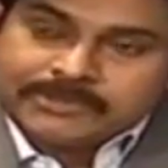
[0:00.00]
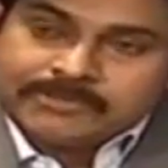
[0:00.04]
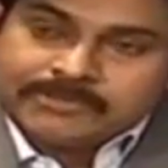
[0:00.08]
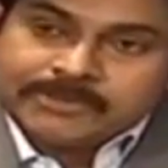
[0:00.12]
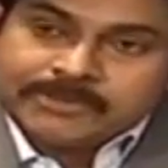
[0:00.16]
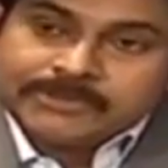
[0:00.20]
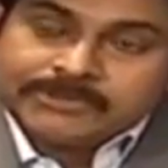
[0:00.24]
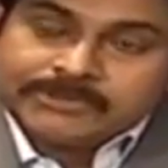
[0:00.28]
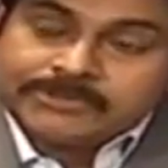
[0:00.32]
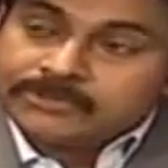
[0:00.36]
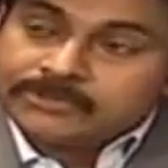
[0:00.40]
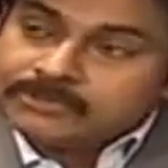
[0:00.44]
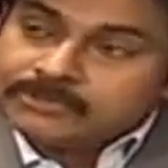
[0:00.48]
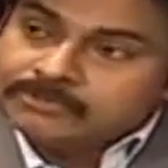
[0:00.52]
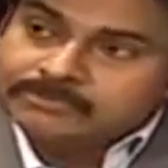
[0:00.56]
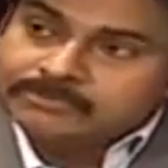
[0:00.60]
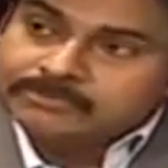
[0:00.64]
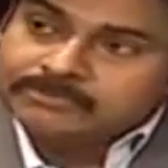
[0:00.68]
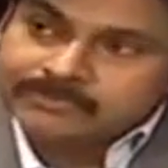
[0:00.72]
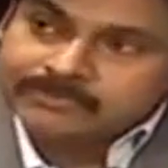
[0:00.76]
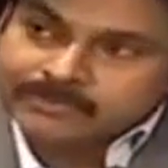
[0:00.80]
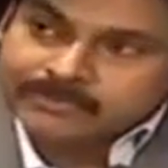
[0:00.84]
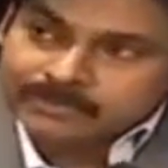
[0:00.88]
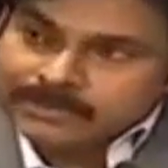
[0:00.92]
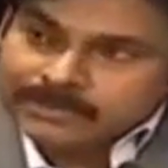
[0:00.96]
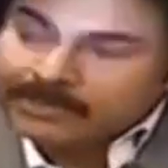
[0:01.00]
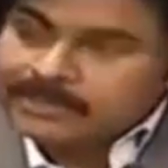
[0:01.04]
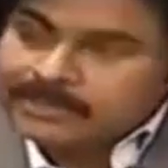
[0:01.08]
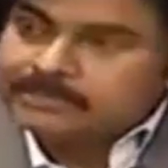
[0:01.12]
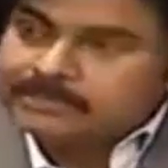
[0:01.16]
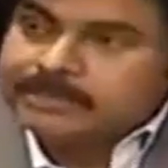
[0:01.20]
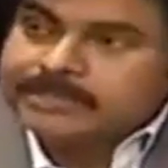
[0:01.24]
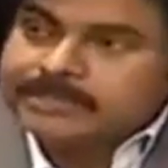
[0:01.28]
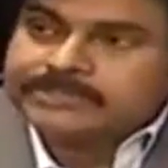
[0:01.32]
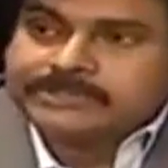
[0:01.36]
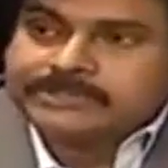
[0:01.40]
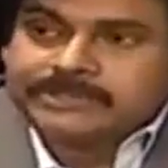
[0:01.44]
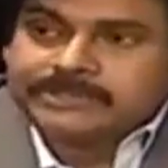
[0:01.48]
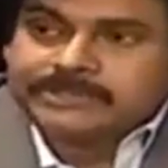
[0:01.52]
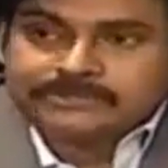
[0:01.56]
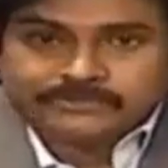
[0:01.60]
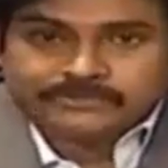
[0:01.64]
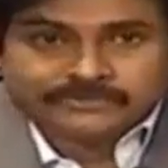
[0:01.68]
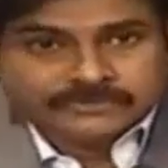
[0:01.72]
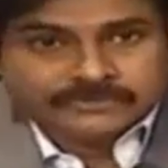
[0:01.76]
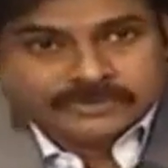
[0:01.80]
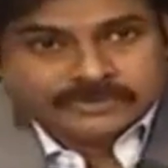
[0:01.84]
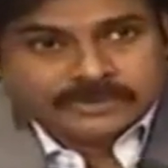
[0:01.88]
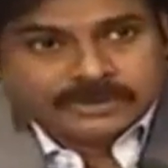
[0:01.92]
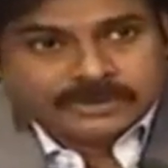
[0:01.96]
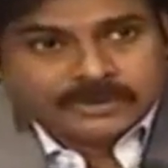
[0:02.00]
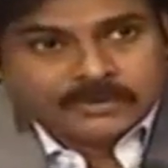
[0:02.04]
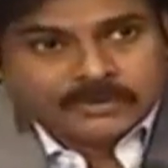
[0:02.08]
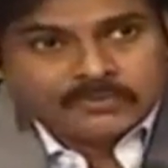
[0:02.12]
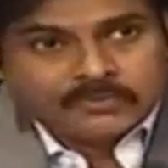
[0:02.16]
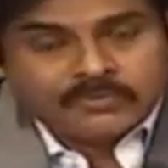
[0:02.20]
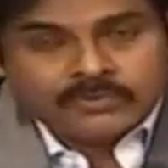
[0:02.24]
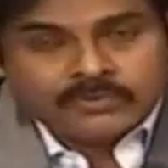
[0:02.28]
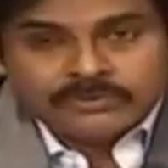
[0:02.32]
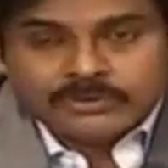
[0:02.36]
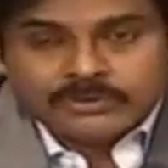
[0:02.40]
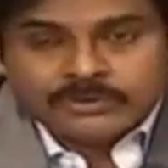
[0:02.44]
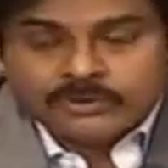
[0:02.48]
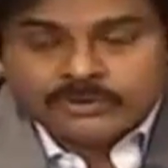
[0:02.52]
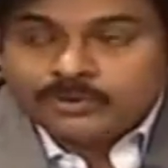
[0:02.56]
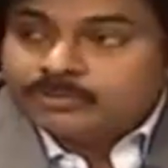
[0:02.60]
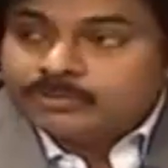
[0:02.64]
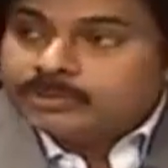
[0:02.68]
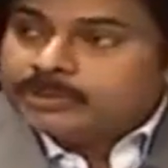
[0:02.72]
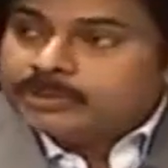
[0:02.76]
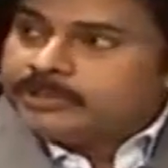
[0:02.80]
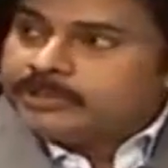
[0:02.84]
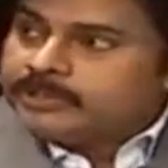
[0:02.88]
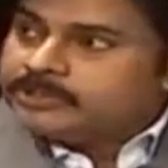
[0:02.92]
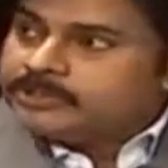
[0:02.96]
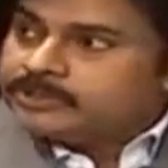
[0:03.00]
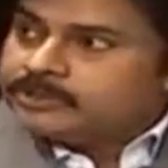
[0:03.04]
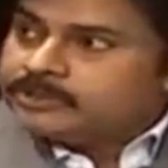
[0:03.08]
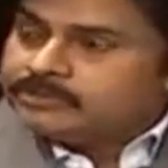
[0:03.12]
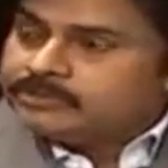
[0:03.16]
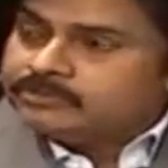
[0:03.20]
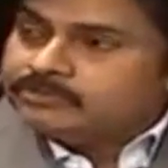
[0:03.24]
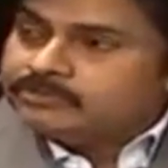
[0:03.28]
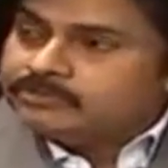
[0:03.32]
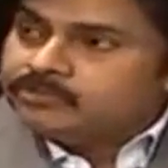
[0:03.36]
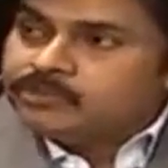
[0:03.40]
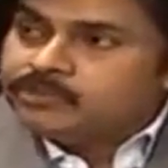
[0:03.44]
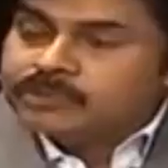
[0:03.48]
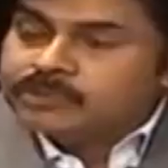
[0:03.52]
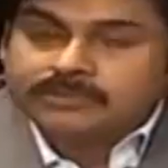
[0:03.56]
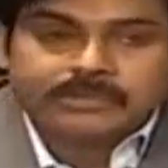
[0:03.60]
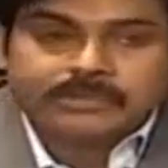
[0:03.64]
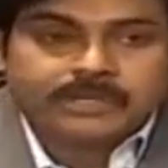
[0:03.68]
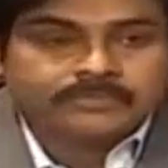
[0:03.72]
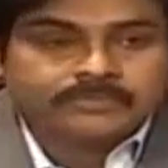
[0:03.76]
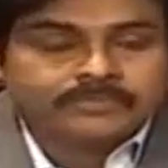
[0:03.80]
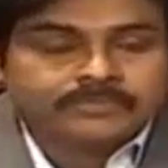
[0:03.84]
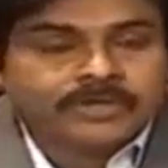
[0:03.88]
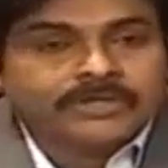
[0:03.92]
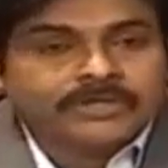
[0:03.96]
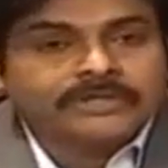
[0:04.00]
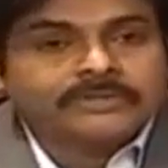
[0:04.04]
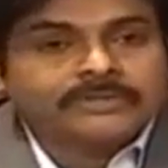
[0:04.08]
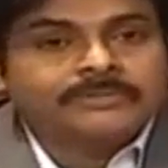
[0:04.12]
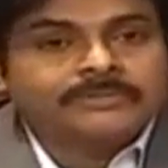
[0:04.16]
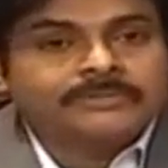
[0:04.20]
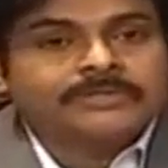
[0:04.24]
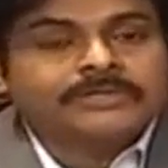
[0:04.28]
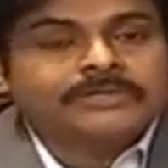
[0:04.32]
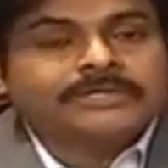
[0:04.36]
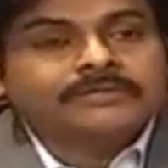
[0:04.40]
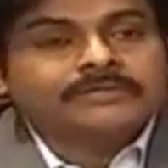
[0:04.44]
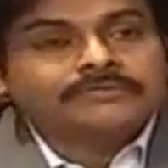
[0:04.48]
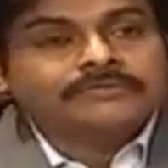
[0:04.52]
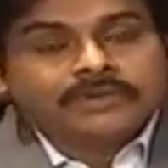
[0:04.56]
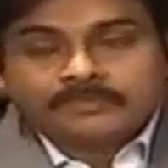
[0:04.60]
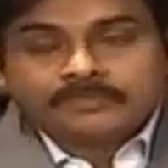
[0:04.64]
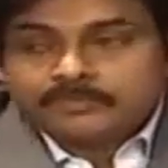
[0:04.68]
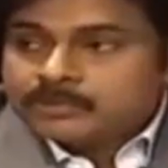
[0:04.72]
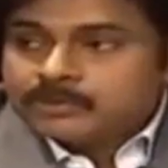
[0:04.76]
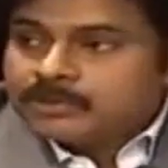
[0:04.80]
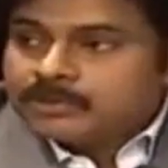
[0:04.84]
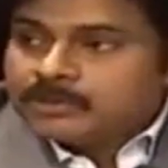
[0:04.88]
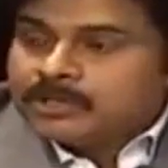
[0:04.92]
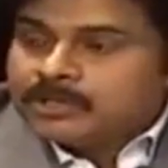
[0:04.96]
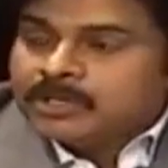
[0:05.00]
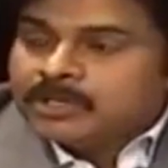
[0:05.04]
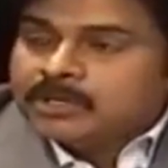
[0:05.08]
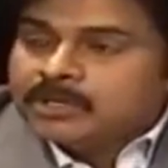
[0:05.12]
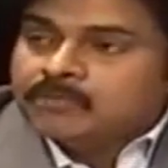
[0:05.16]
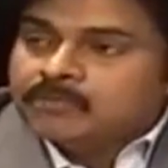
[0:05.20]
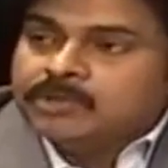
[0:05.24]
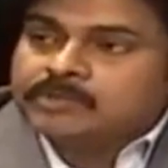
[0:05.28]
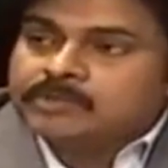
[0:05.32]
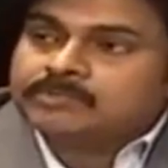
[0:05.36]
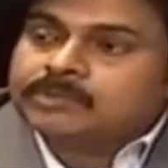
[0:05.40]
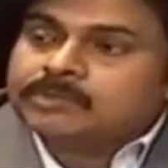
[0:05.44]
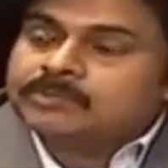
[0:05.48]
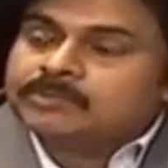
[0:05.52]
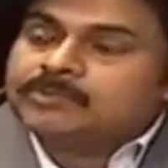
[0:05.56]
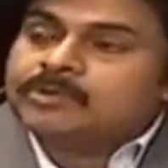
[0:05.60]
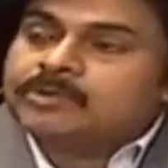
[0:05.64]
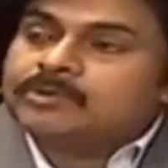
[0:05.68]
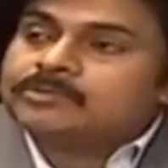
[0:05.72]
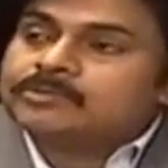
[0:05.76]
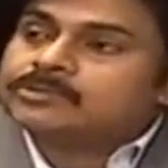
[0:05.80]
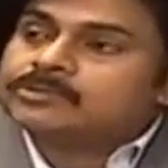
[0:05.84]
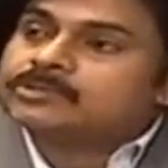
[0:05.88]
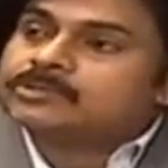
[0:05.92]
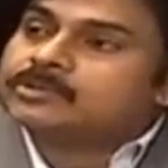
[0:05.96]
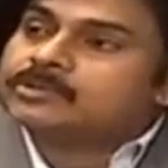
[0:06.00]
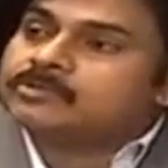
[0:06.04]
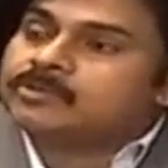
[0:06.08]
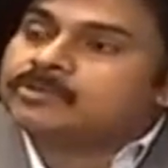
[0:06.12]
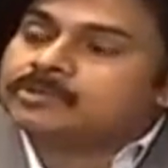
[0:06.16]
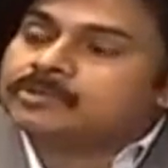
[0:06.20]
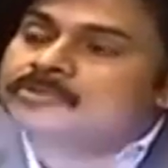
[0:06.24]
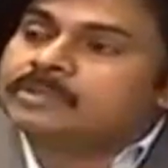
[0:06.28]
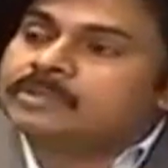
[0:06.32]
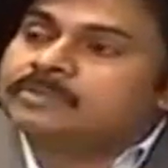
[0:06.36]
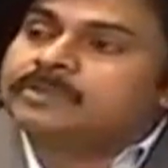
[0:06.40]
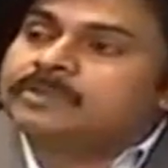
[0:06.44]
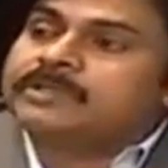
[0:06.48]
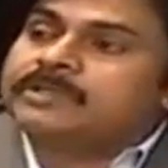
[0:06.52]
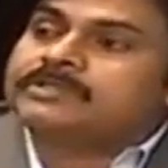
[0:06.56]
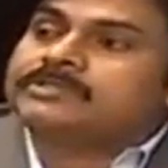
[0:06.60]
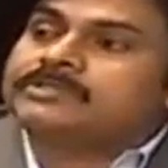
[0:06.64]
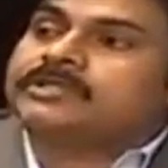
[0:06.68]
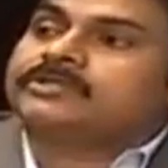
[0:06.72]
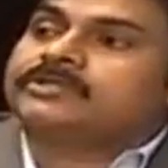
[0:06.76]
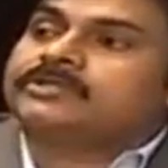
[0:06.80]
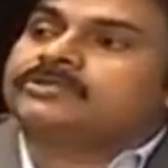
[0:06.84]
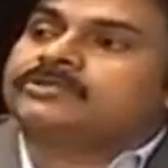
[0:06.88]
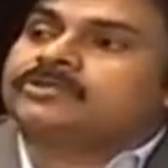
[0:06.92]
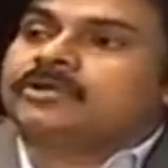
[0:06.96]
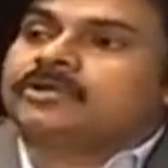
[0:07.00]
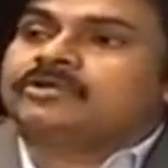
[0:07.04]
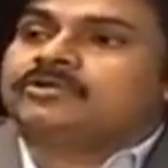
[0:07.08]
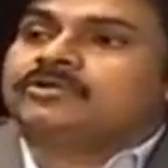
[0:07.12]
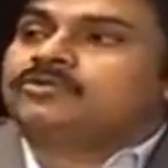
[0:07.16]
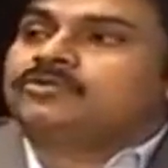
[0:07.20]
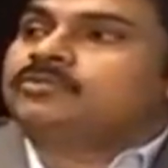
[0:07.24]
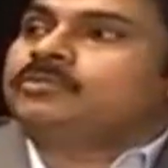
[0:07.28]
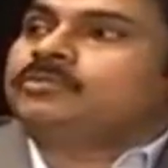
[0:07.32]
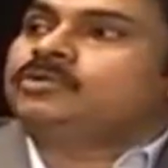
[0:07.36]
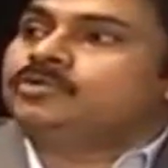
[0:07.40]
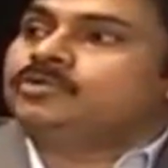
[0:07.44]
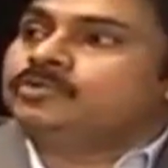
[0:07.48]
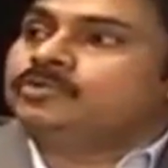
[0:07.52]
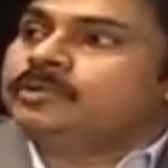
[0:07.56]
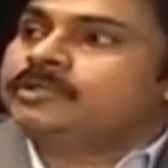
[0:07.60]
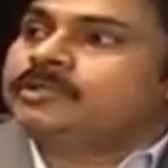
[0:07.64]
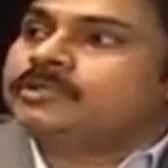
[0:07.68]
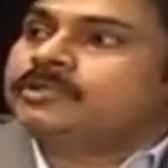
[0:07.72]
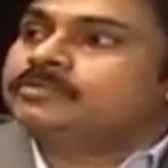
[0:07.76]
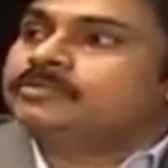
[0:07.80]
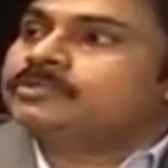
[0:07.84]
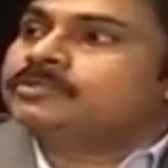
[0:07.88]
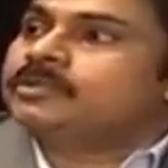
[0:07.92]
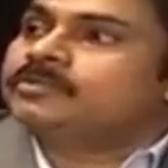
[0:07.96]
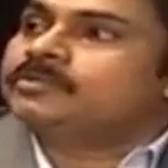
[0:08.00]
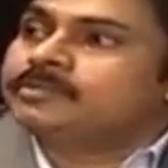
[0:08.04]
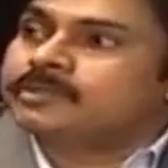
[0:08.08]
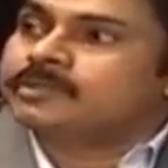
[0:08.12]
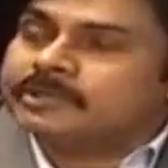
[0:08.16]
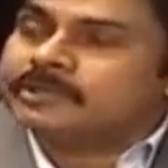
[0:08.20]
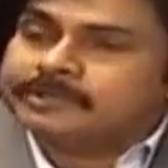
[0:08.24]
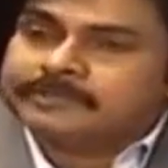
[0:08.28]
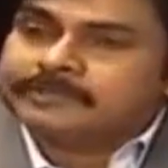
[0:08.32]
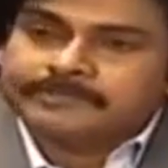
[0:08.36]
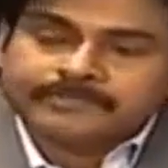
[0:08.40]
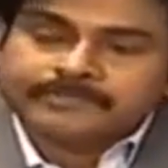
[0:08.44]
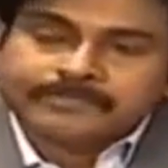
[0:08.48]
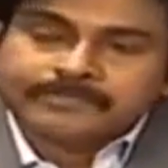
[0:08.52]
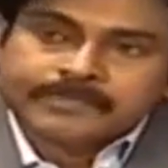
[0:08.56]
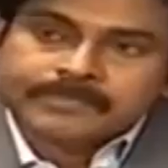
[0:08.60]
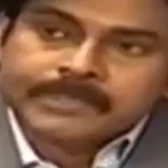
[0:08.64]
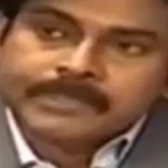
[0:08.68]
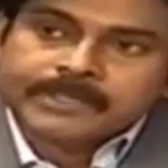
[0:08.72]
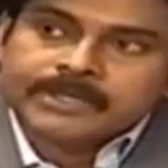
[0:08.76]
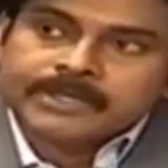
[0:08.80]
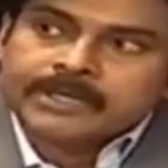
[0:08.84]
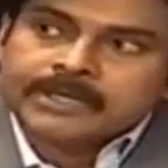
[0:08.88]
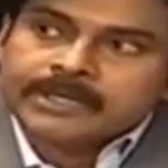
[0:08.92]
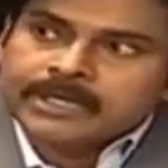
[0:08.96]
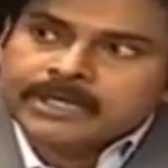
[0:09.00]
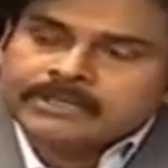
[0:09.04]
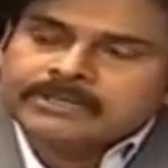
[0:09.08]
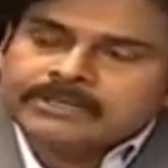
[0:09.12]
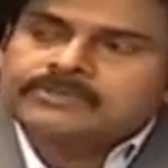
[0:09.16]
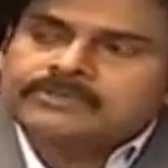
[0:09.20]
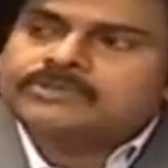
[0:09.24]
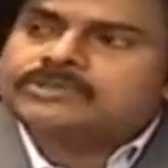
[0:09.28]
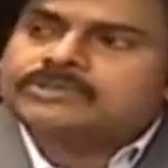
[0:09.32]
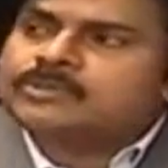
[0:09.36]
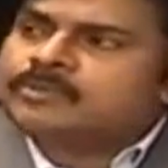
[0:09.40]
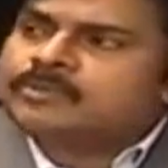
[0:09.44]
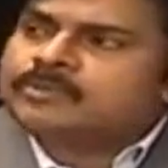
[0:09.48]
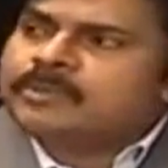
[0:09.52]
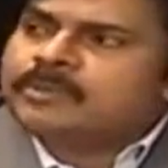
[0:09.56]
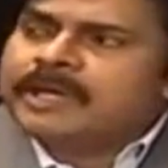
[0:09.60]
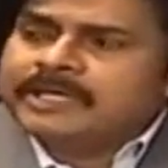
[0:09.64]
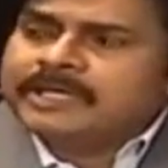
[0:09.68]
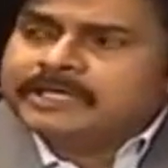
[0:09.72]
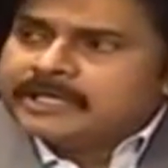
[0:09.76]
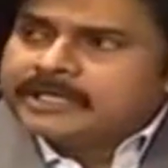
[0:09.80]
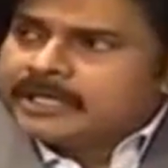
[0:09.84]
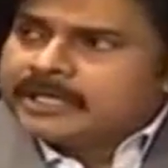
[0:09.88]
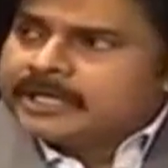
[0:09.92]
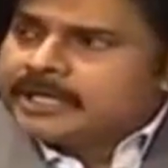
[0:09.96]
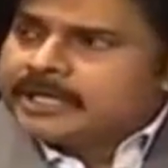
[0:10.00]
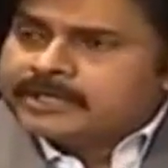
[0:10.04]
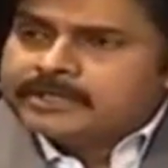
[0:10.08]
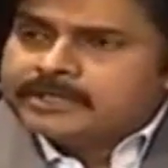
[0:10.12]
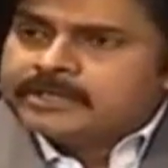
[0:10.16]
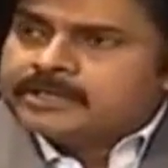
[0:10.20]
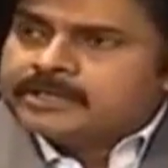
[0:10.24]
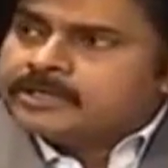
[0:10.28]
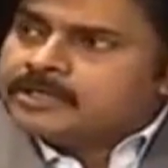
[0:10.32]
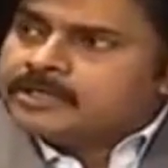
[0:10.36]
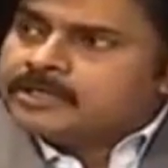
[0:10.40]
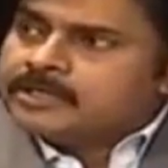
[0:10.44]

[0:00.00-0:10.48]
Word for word: I want to kill myself for the humiliation, for I'm not able to live up what my promise, what my parents had thought of me to become something. There was a pain I had.